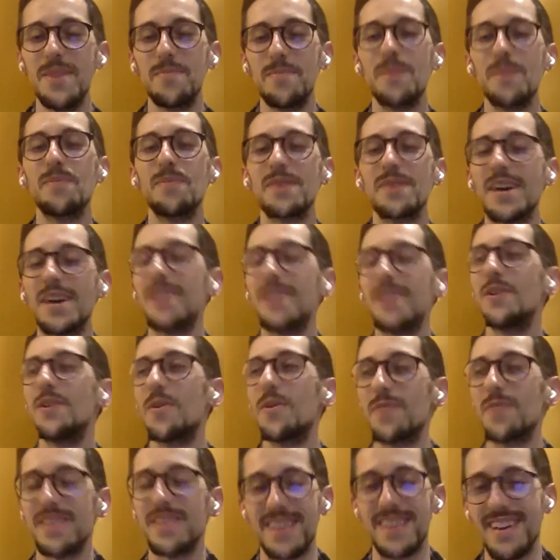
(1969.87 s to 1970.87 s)
people can
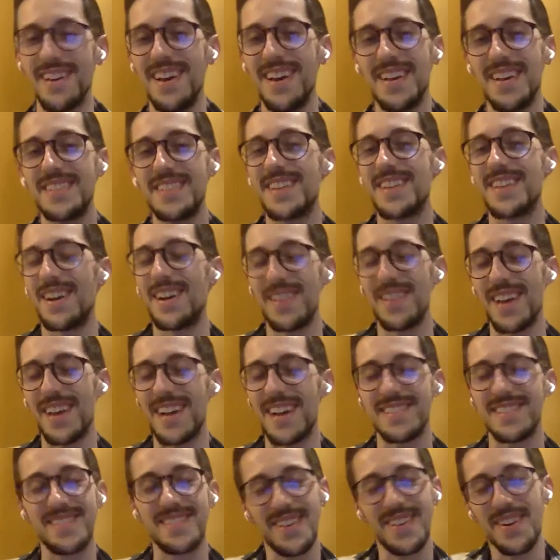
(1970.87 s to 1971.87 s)
already tell
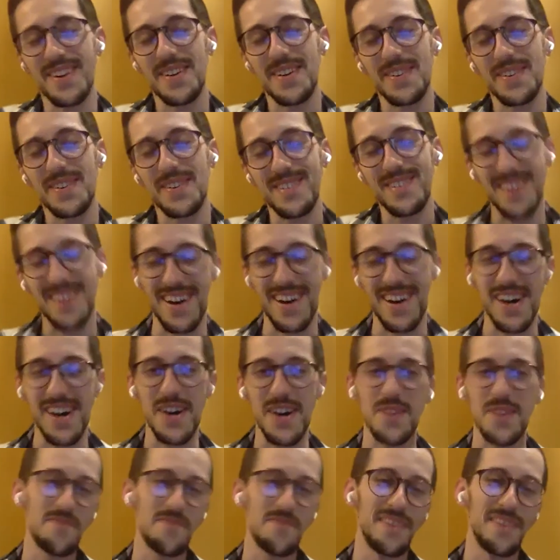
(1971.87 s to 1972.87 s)
that. So
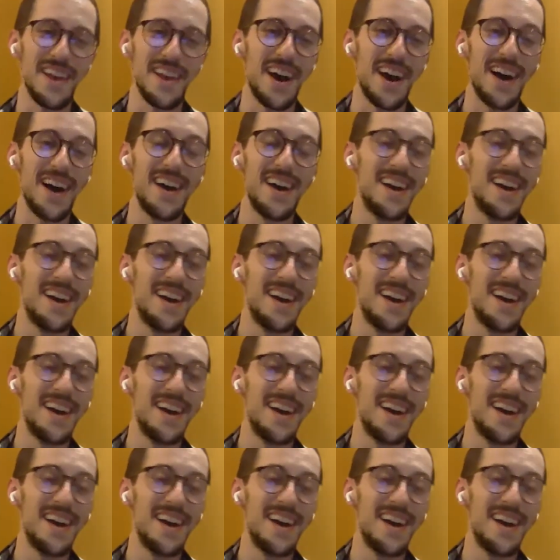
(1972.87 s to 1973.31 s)
yeah.